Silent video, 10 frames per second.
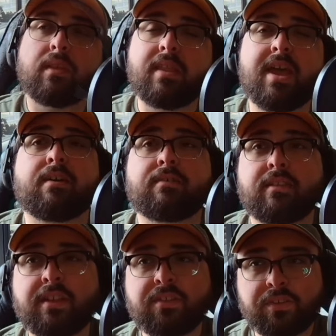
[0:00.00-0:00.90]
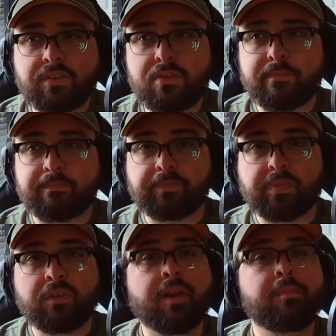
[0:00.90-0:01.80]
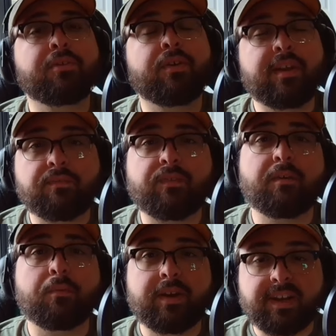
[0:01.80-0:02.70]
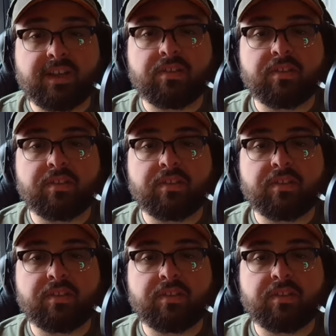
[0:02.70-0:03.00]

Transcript: Now, let's assume you're able to identify what it is.